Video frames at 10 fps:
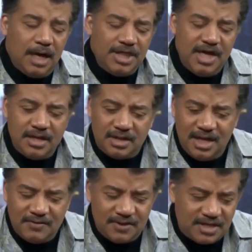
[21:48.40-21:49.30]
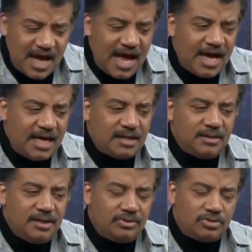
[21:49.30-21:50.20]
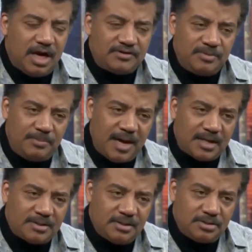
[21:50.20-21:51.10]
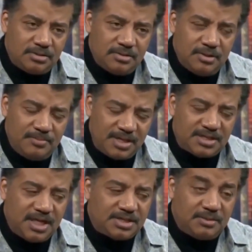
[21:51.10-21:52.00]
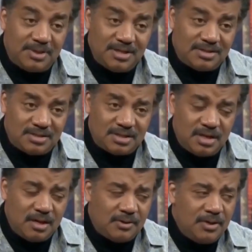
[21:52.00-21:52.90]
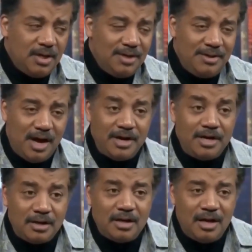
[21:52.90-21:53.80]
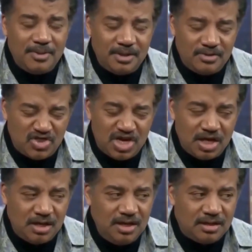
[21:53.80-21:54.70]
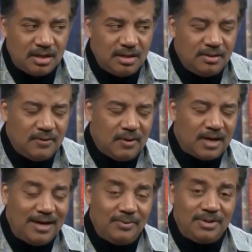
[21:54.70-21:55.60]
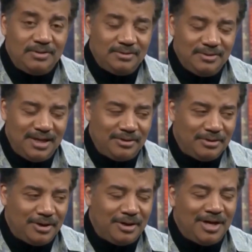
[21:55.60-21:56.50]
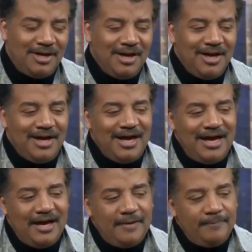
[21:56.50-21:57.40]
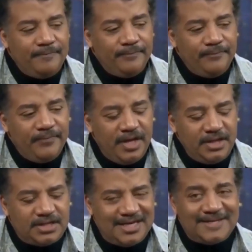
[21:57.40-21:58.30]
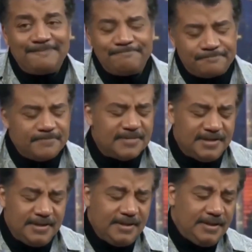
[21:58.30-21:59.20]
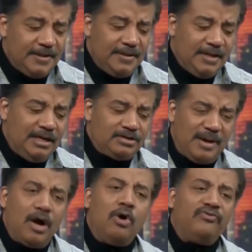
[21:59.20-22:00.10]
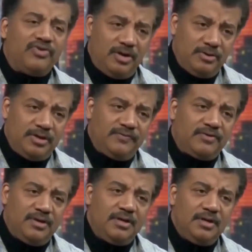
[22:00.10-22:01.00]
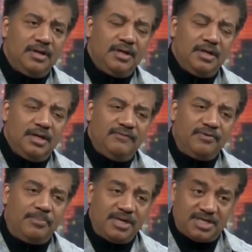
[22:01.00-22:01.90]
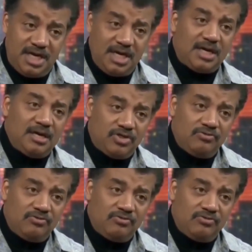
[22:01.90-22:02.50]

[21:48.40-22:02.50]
uh, then at the end of the day, he drives me back to the, the bus station. It begins to snow, not an uncommon thing in Ithaca, New York, I would later learn. And then he says, hmm, Here's my home phone. If the, if the bus can't get